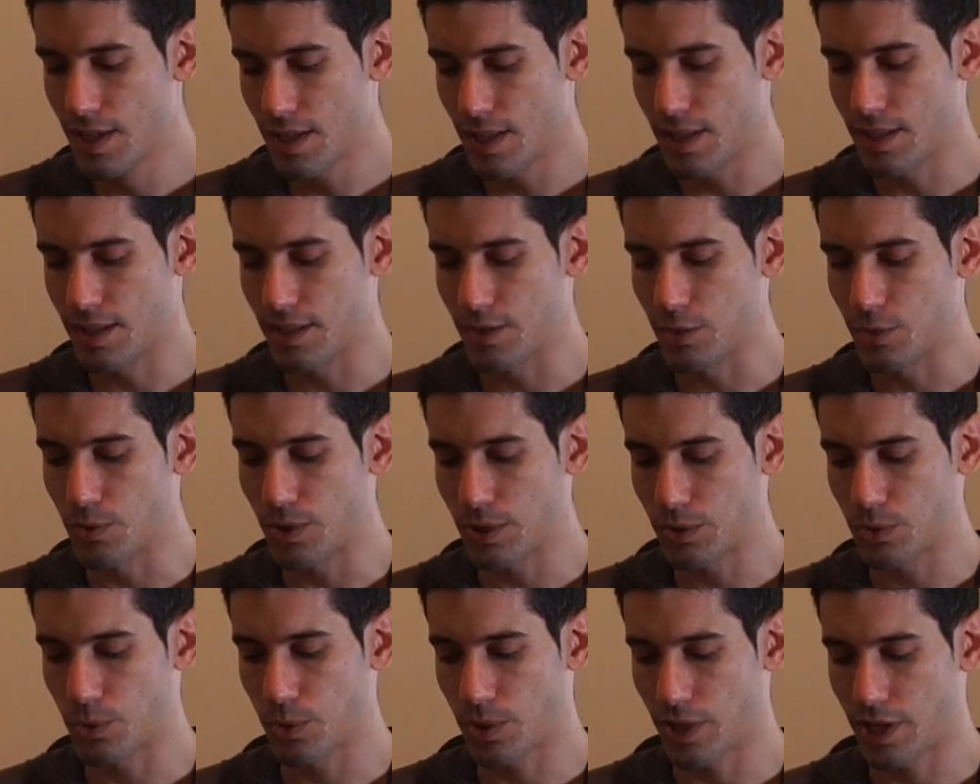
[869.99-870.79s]
Then you
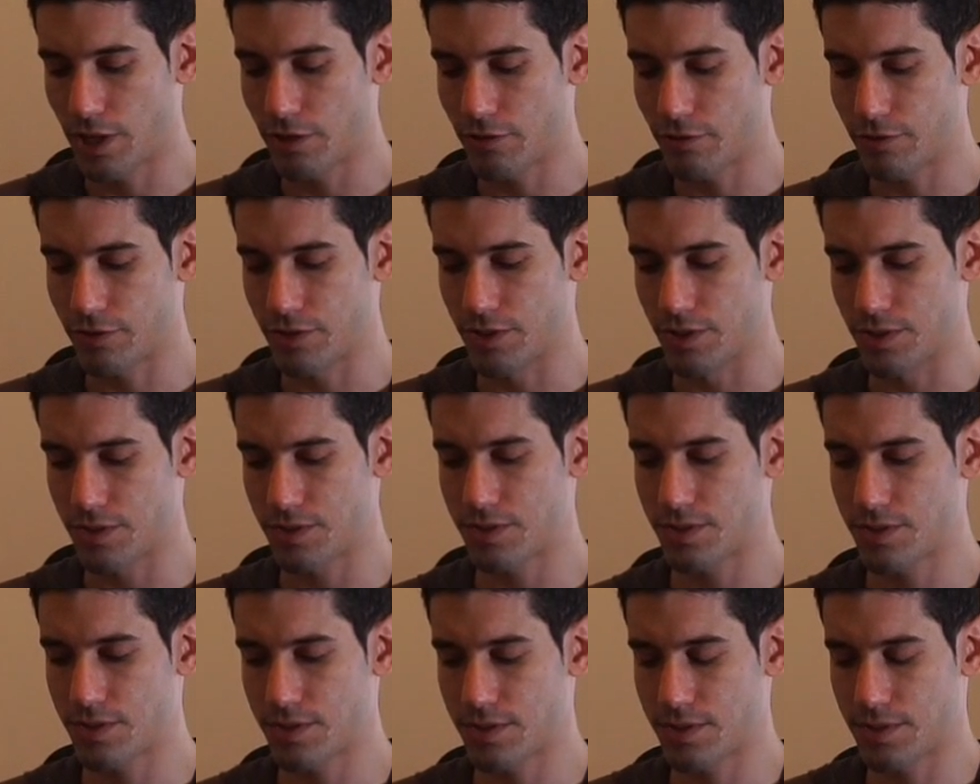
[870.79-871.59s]
want to have
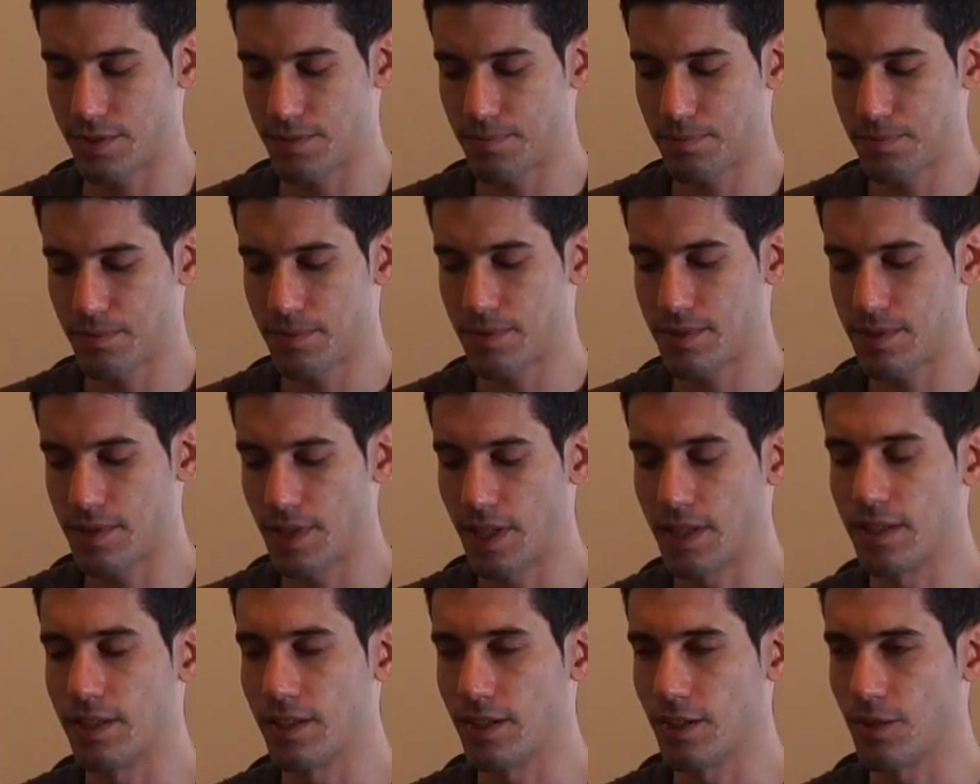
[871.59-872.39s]
this
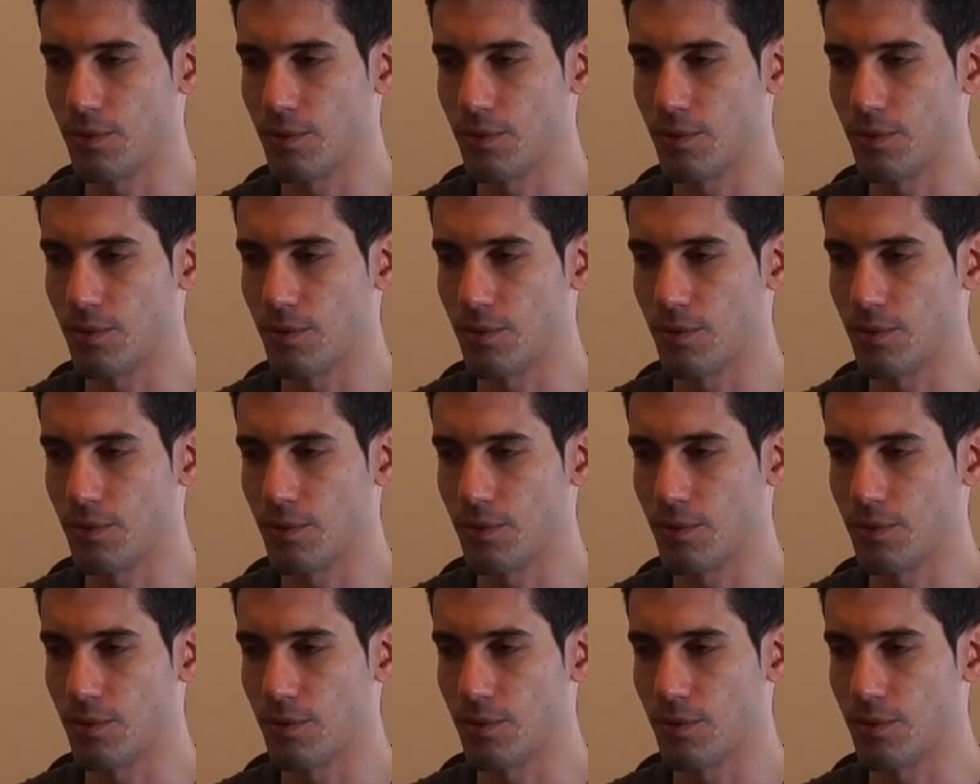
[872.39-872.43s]
standing.